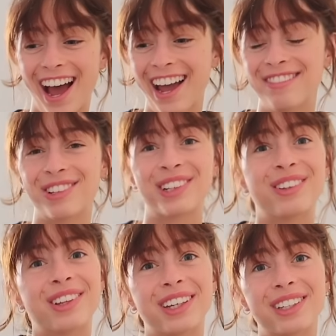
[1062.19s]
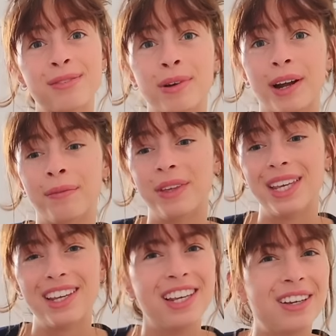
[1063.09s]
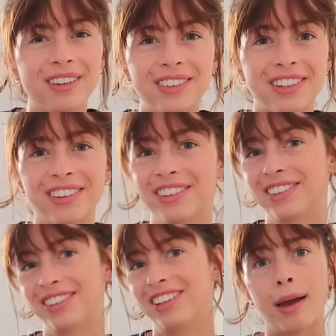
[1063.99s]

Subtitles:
I am clueless, but I'm eager to learn.